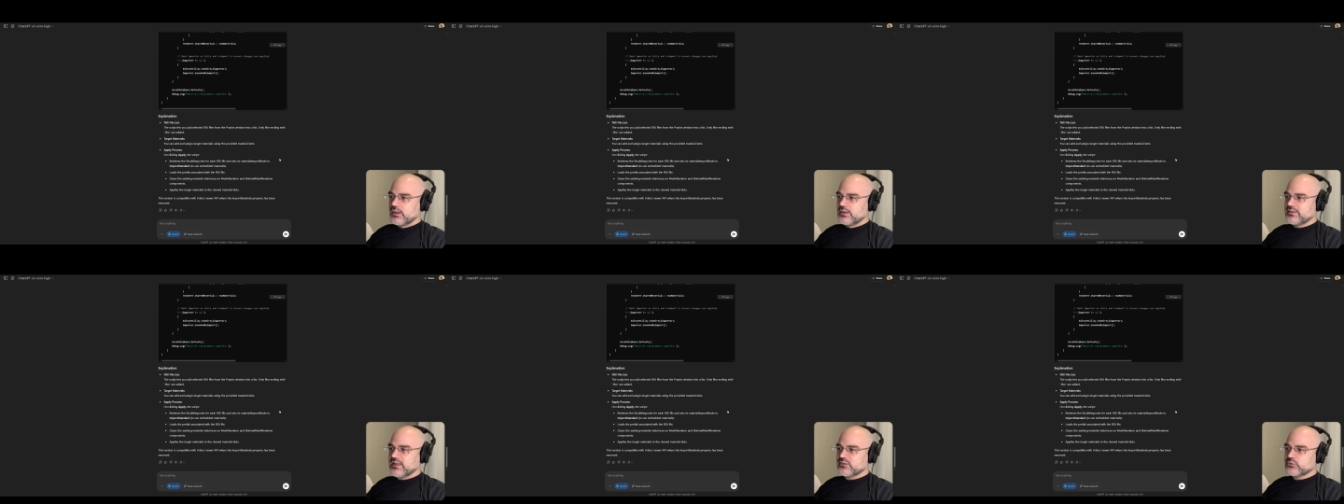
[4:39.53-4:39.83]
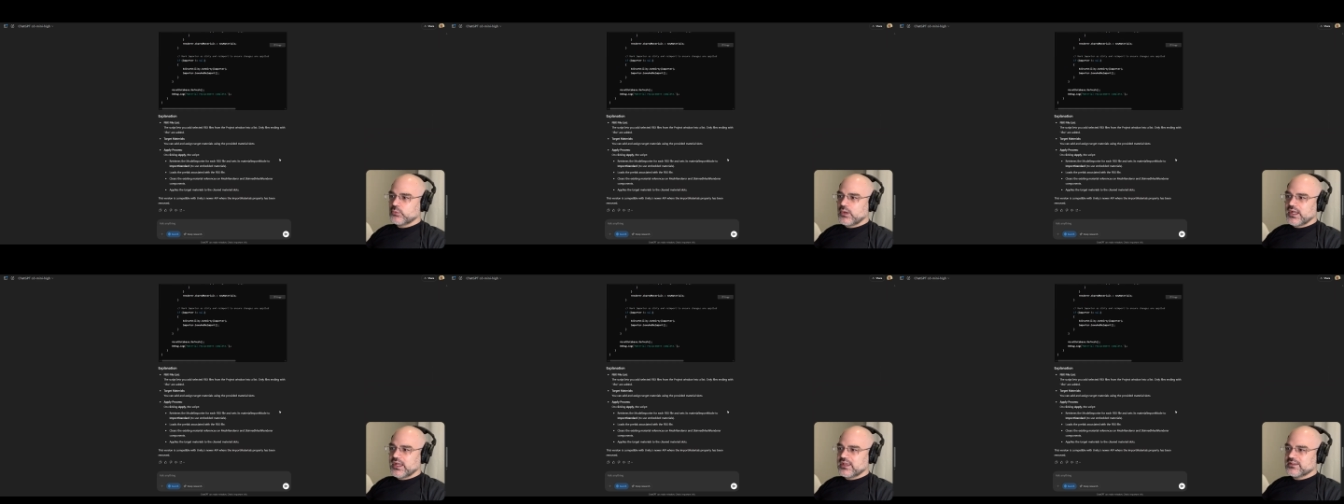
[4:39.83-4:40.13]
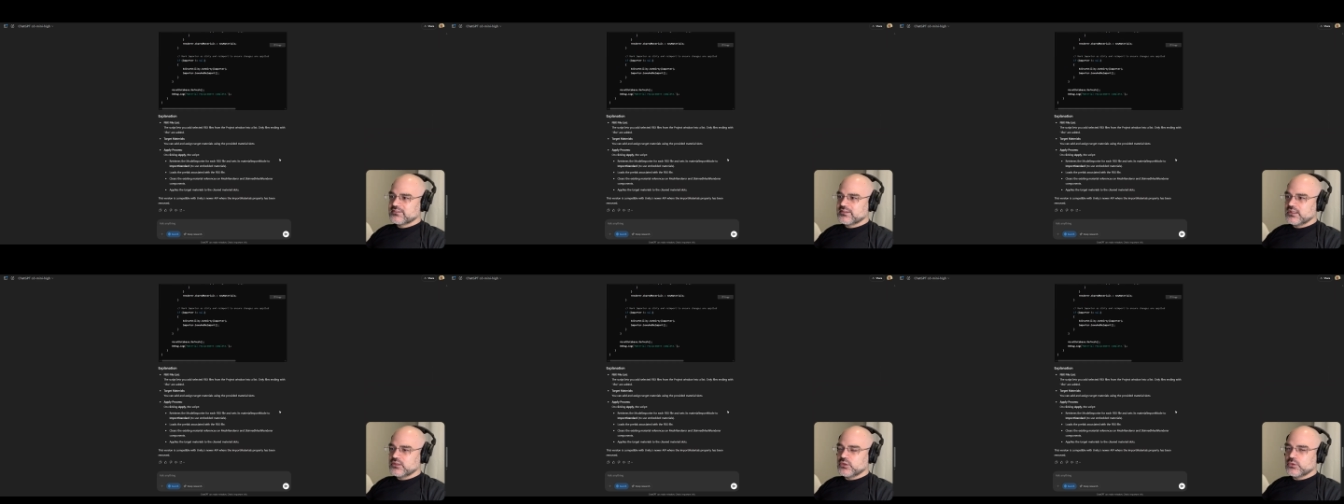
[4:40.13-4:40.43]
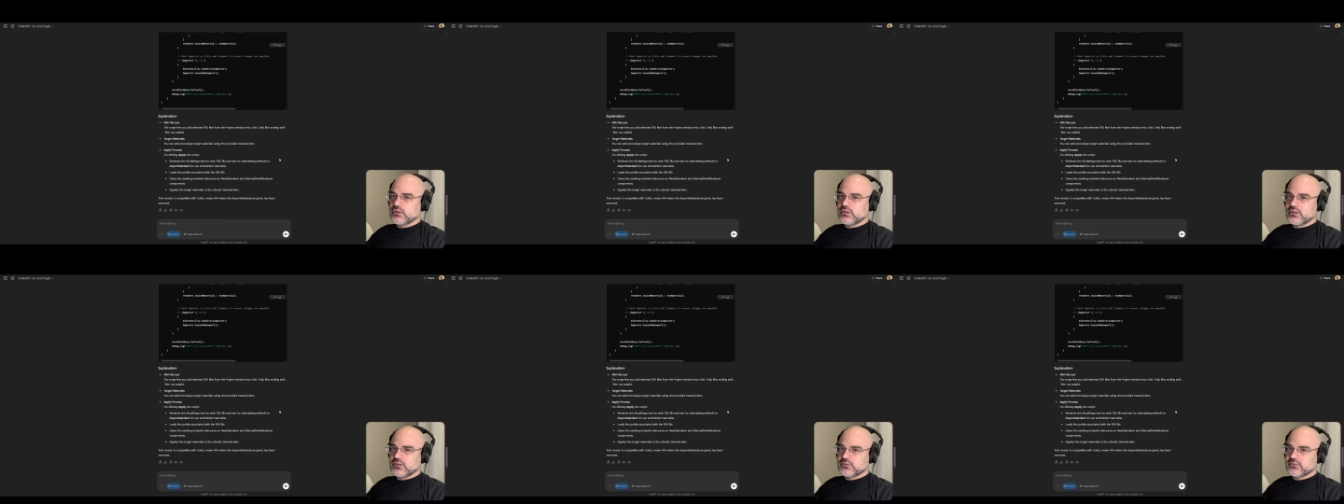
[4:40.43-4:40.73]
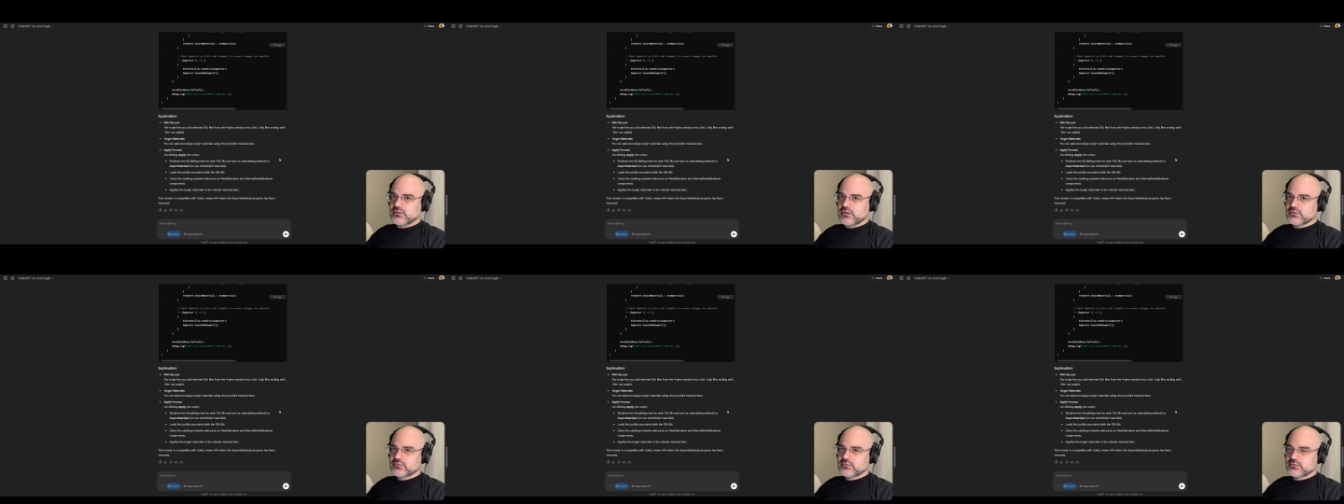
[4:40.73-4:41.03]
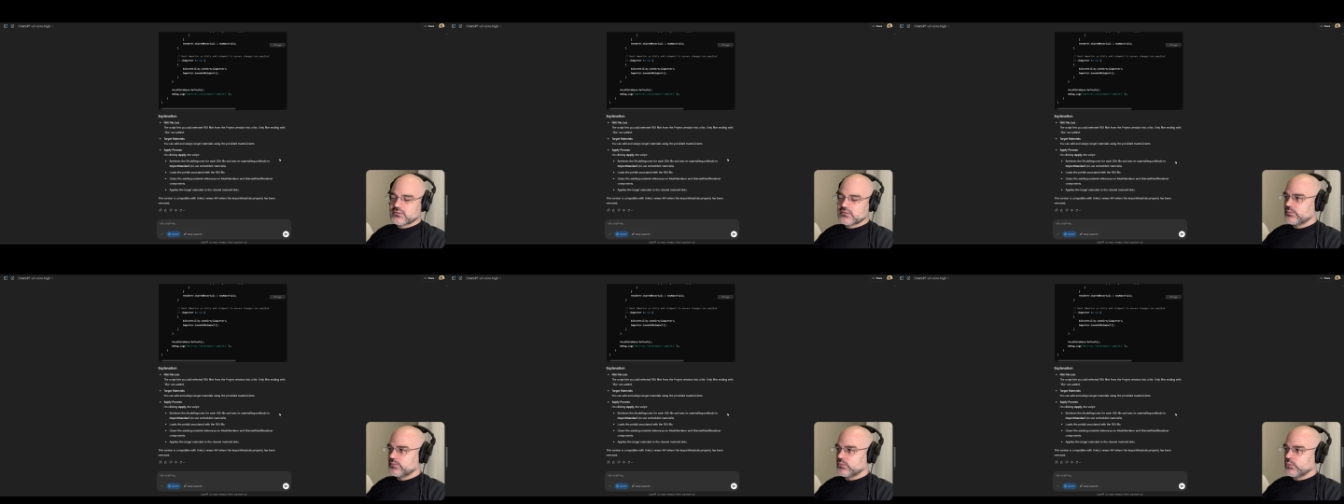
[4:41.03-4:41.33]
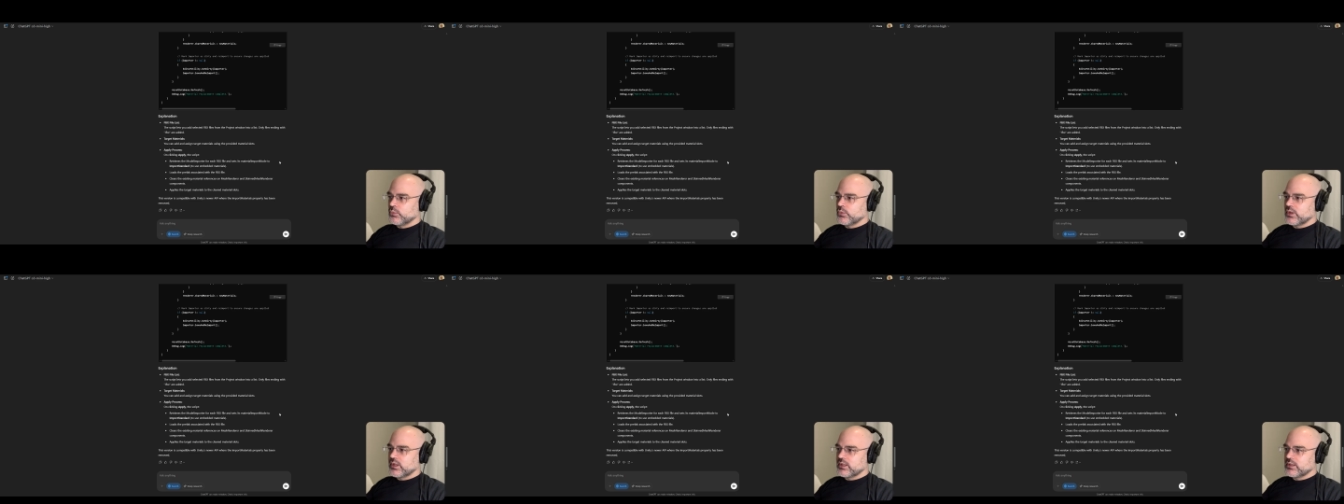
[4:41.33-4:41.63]
That's why I said Unity 6
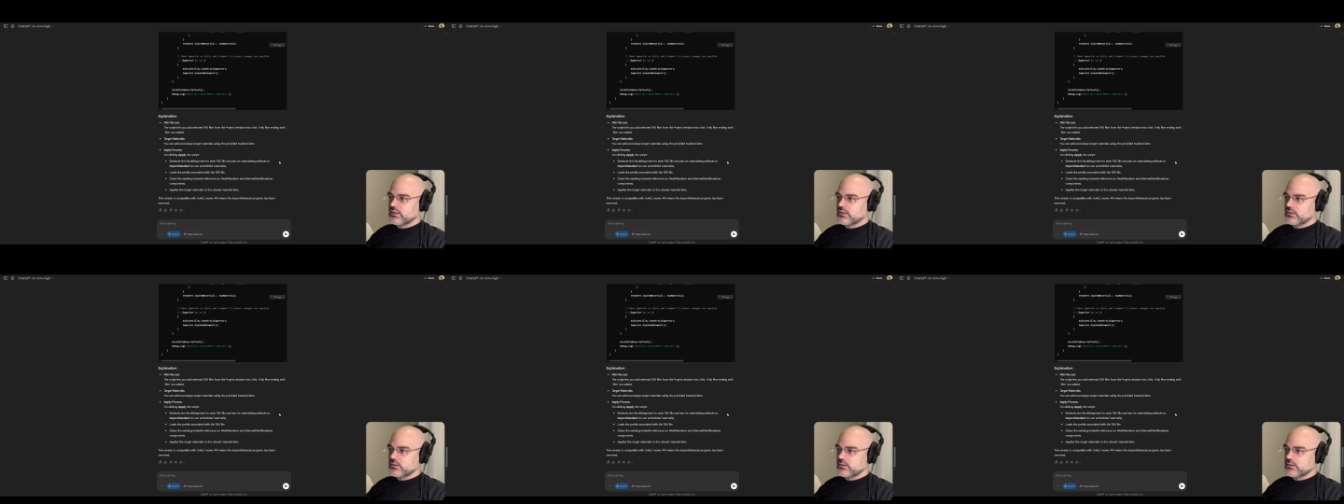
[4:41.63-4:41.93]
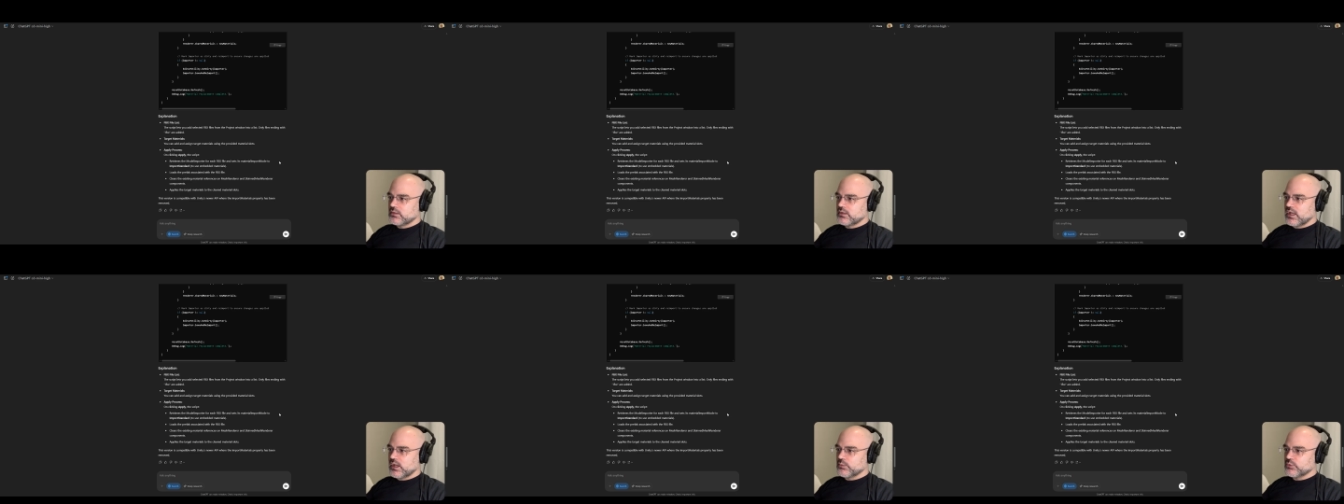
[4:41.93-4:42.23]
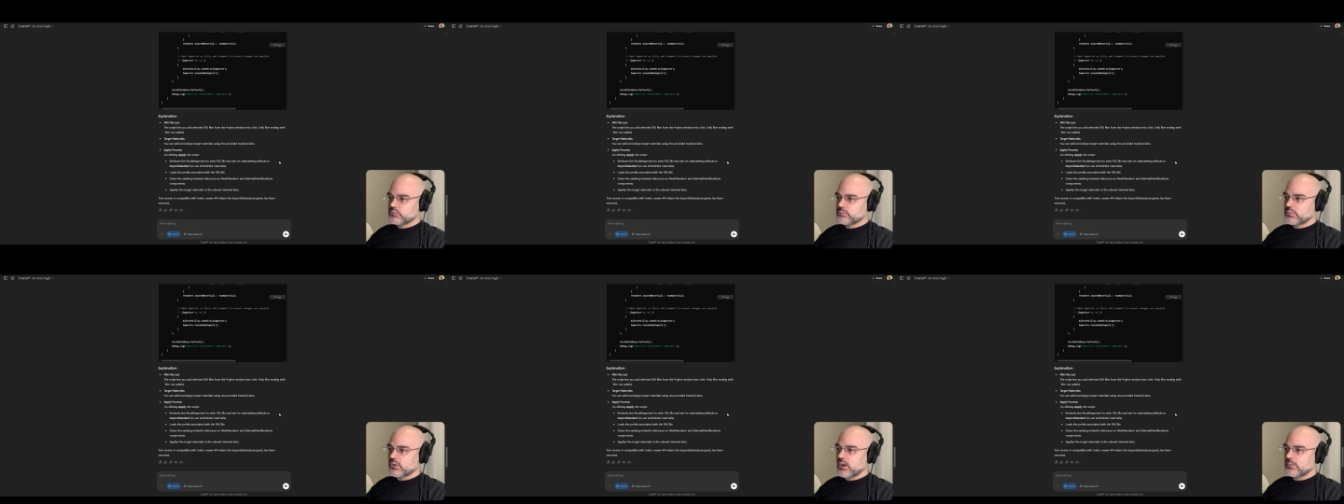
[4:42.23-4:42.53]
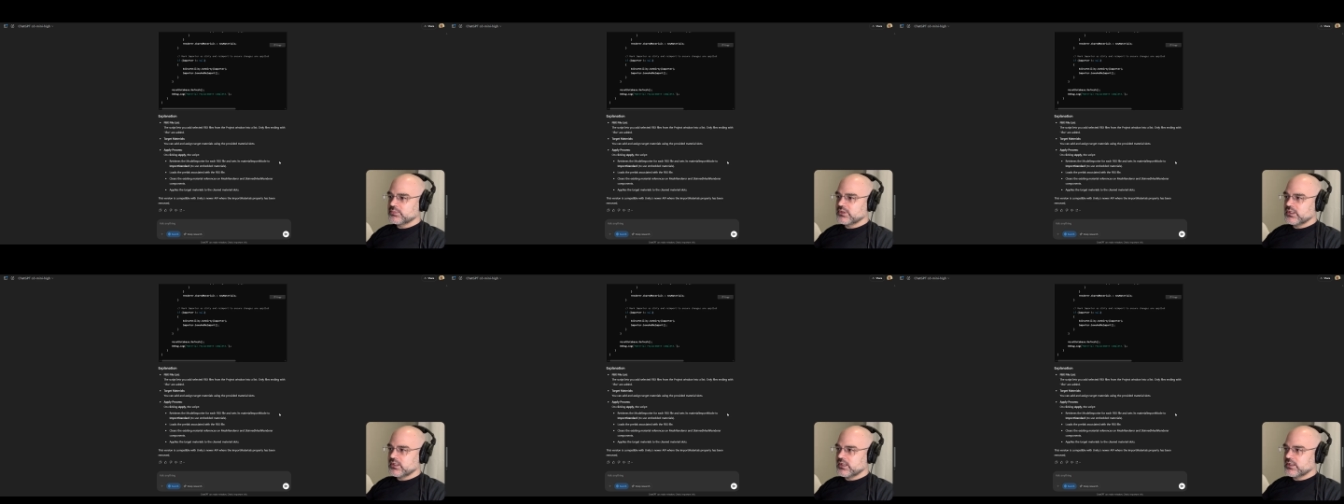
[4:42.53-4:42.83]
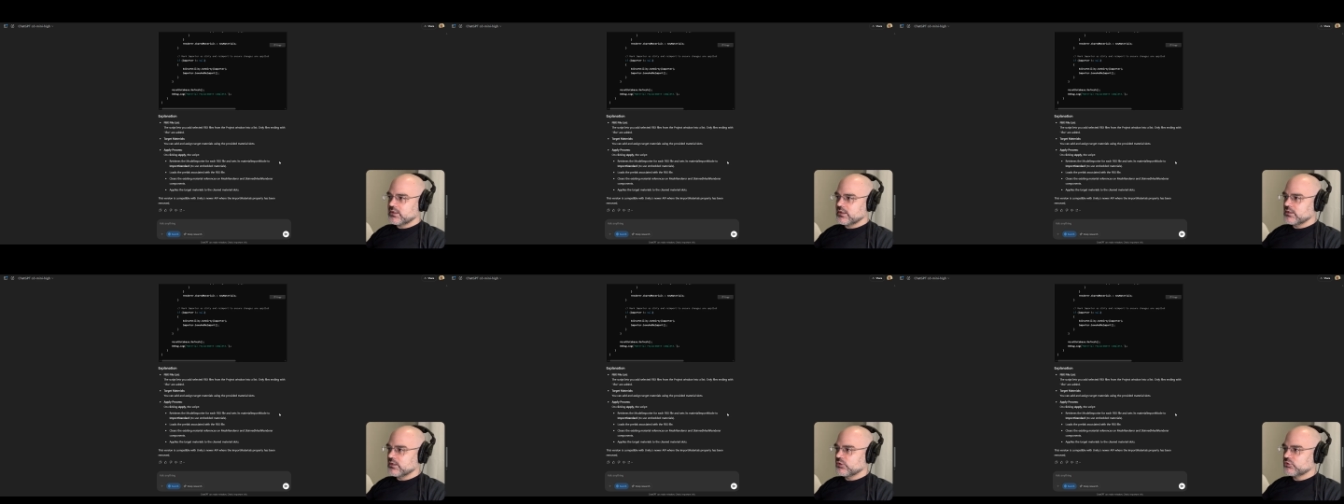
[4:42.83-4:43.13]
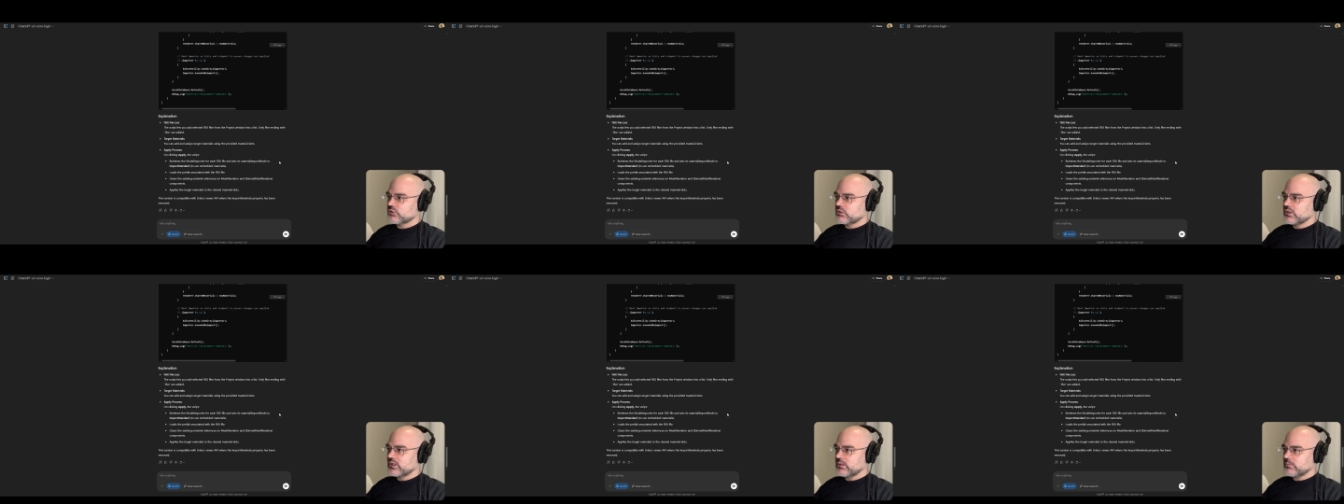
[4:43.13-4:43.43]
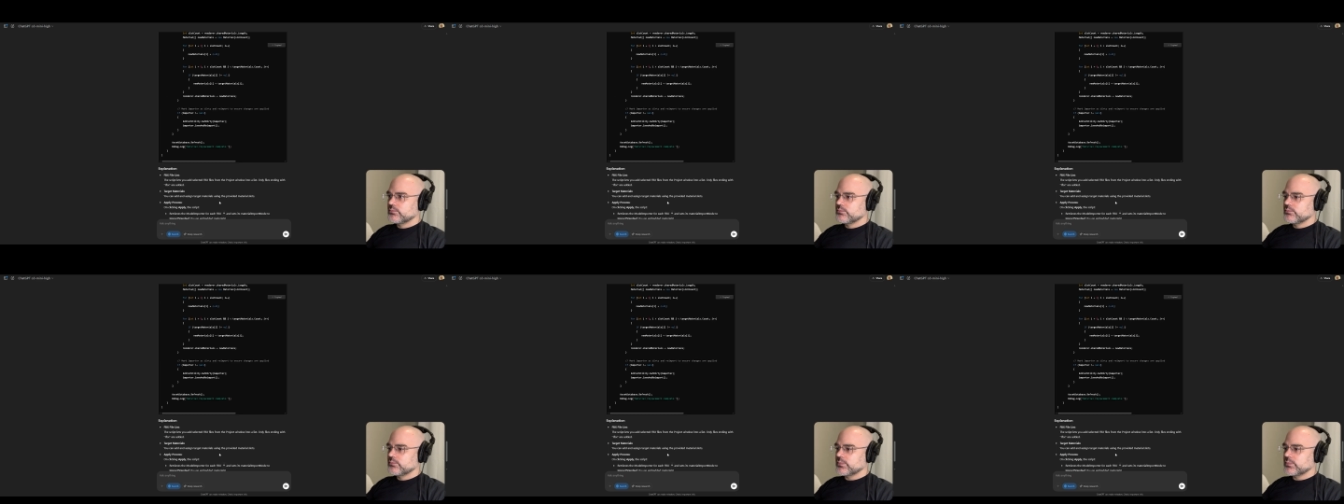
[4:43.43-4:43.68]
when I was prompting it initially